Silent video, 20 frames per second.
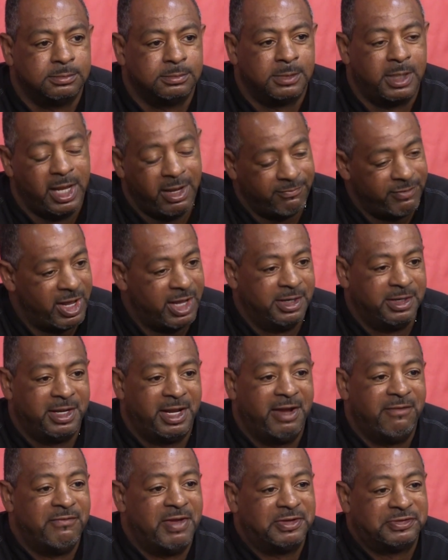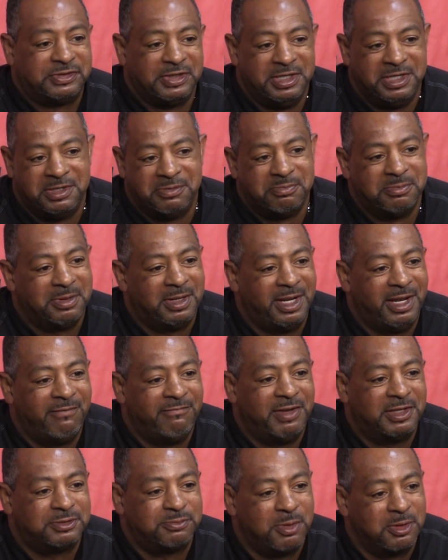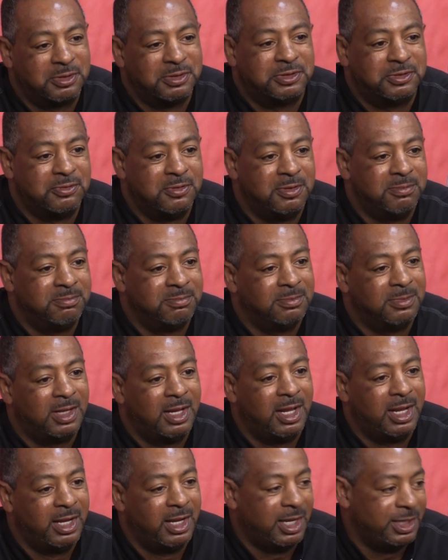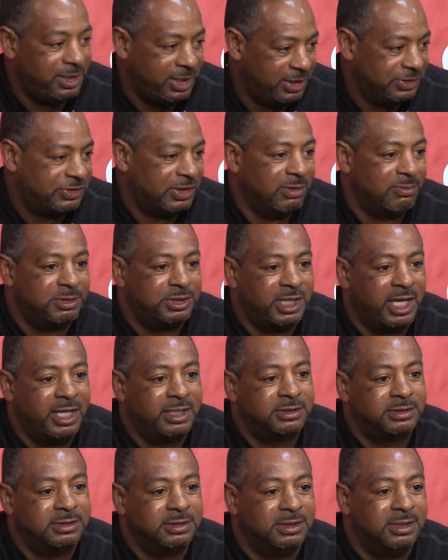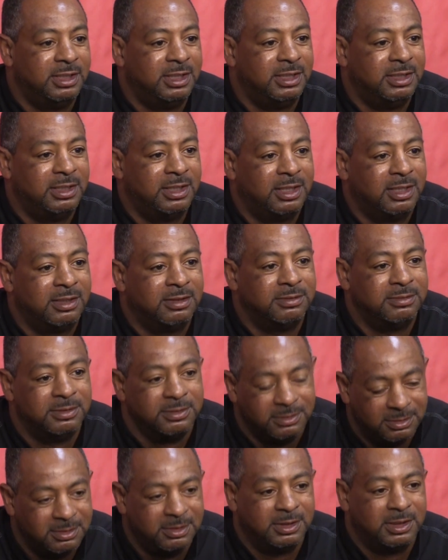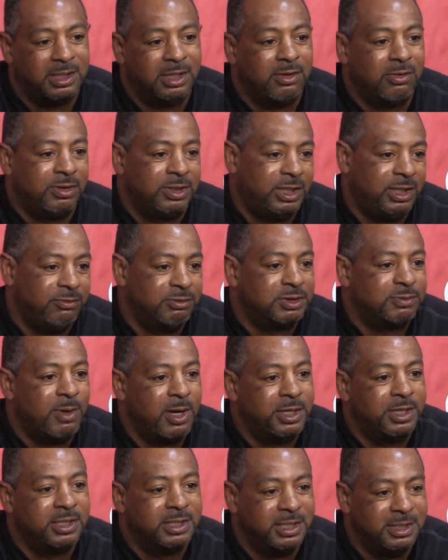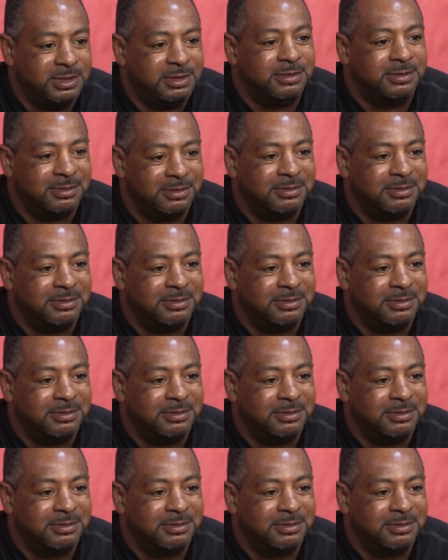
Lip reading: I have not seen him. I have not spoken to him. I did send him a text, and you know, he responded, and